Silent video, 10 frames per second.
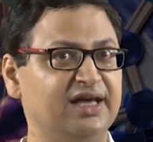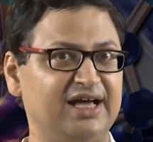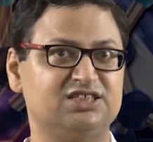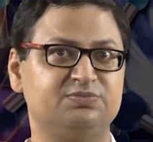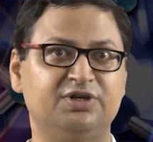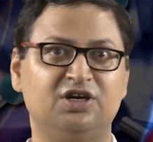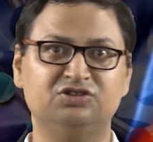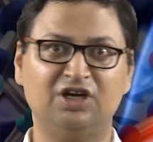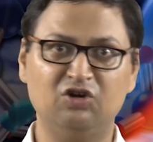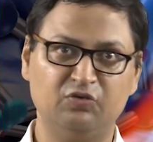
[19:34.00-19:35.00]
gas,
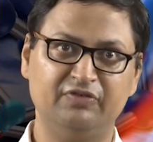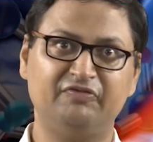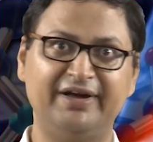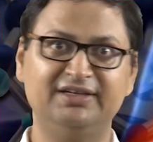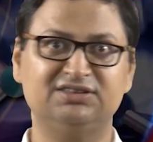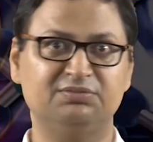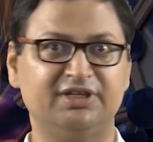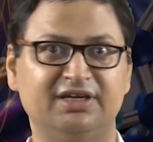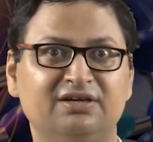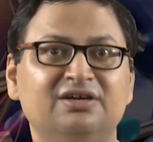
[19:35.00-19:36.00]
because how do we find
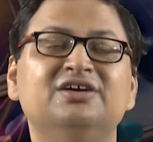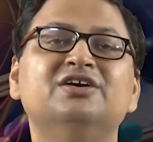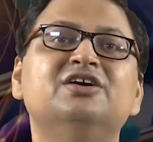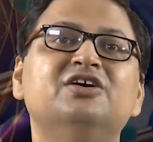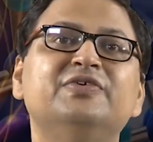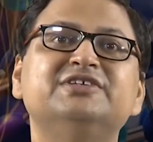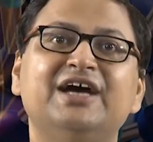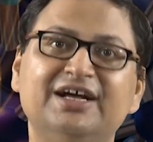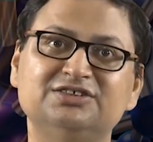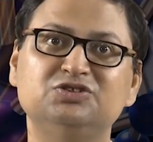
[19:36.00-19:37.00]
something which
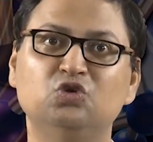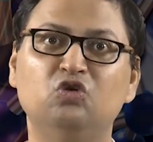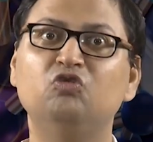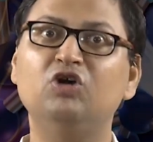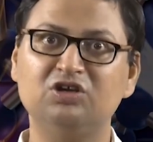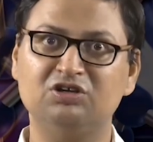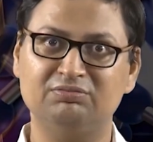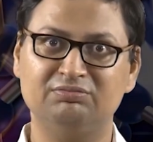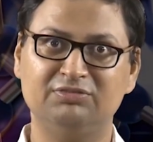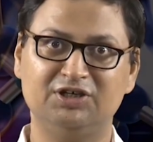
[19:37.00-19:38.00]
has no volume?
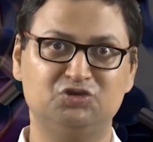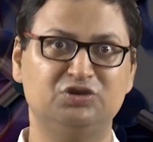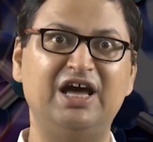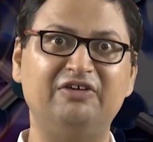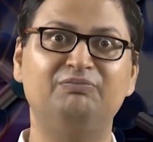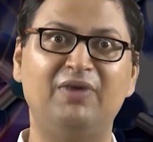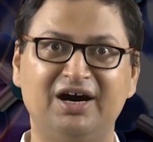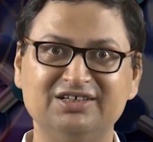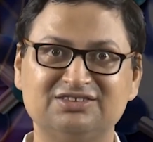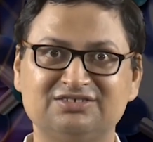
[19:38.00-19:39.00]
It should have
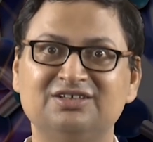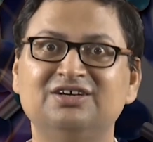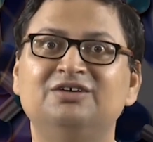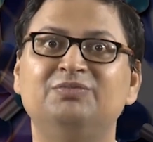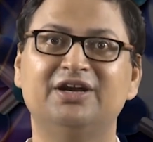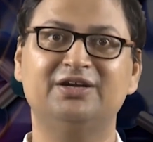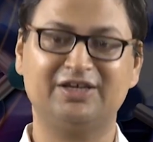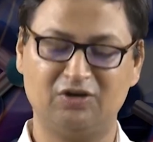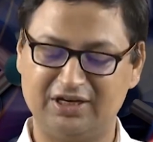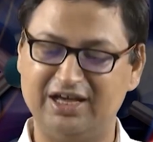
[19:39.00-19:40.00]
mass, but it
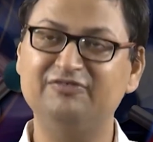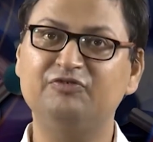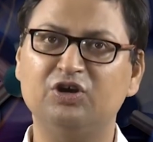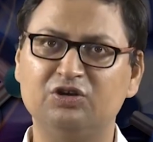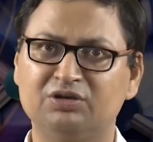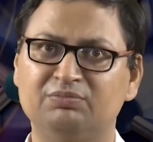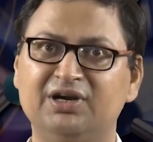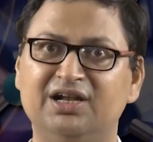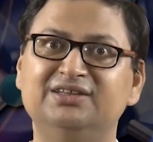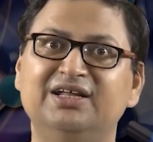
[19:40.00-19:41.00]
cannot have volume,
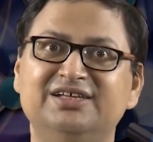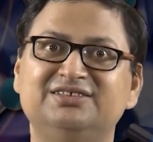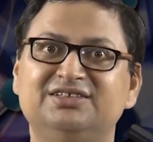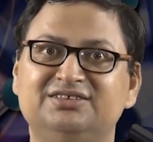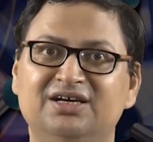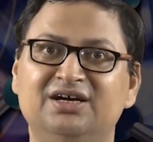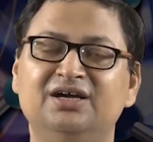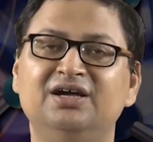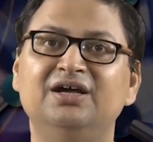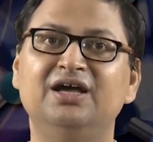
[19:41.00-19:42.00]
but nonetheless it is a
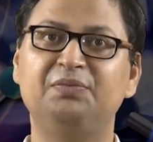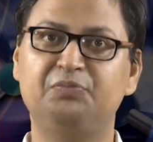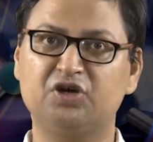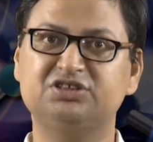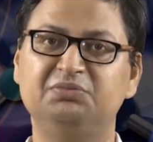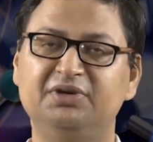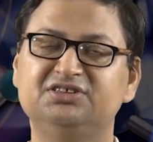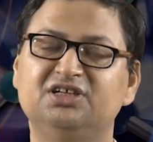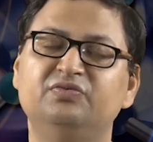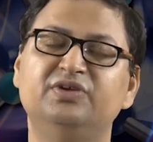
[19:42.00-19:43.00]

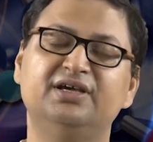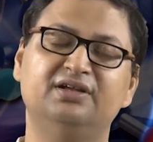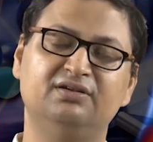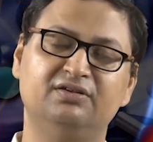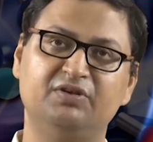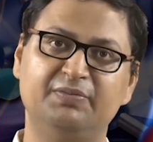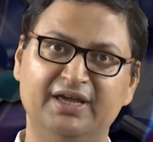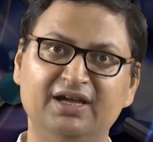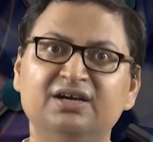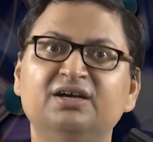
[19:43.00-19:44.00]
approximation we
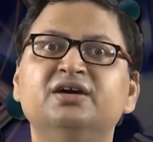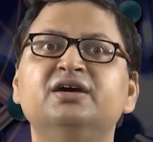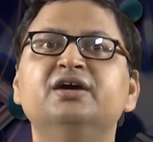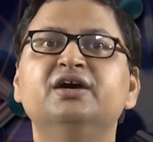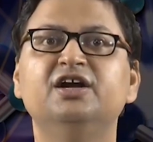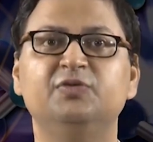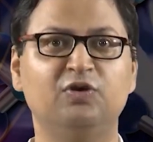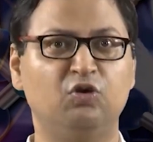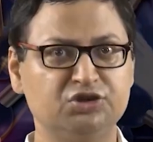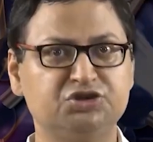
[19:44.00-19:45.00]
make. It will
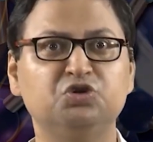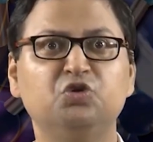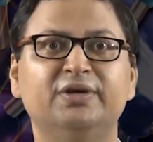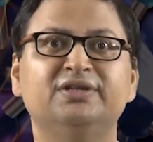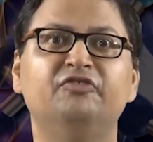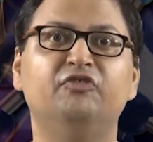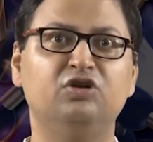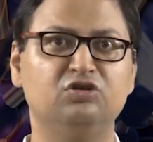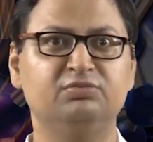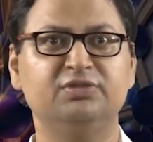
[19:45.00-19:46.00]
hold true when the
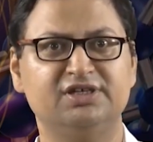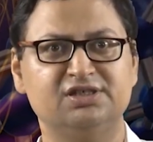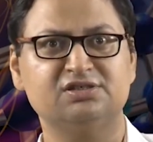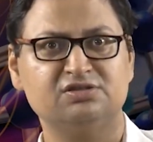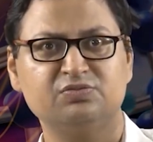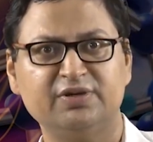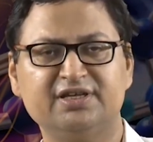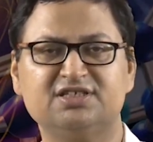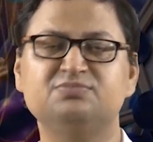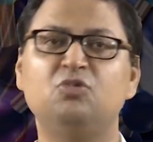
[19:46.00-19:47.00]
volume is
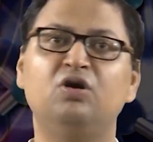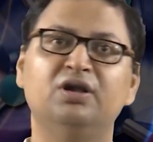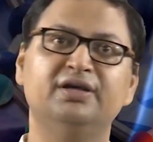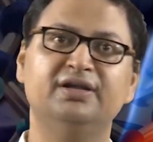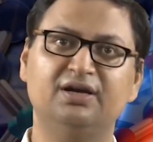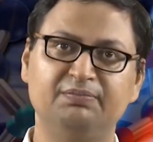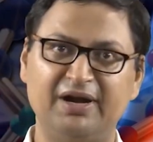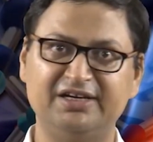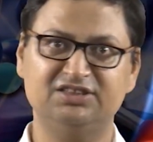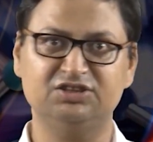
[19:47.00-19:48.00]
very small in
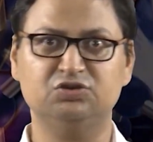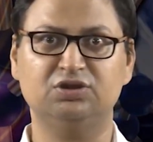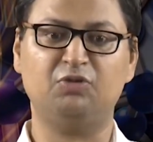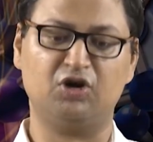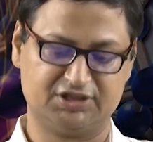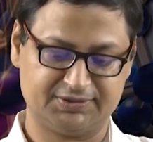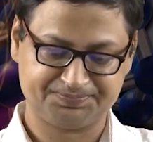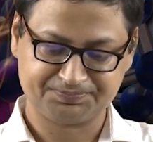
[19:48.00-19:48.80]
comparison to the box.